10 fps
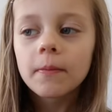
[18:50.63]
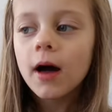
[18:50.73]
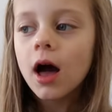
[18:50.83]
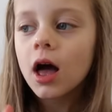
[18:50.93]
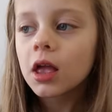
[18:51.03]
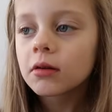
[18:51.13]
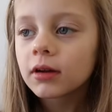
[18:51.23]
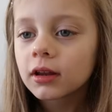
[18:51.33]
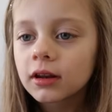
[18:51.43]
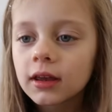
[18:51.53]
But I
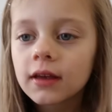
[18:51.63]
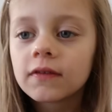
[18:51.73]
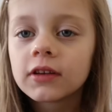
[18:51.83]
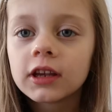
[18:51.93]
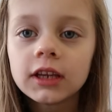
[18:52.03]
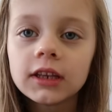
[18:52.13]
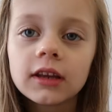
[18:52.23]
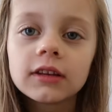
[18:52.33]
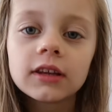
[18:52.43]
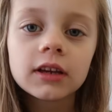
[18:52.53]
wonder if he
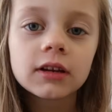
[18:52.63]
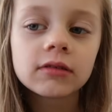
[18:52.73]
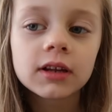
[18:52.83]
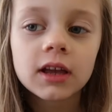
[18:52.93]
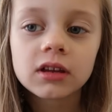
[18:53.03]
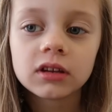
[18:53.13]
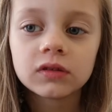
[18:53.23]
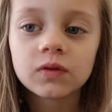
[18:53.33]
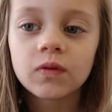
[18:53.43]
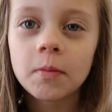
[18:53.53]
does hearing
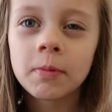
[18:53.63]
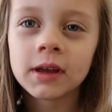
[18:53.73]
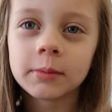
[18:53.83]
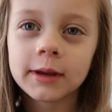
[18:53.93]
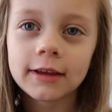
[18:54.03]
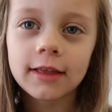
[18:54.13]
aids for Baby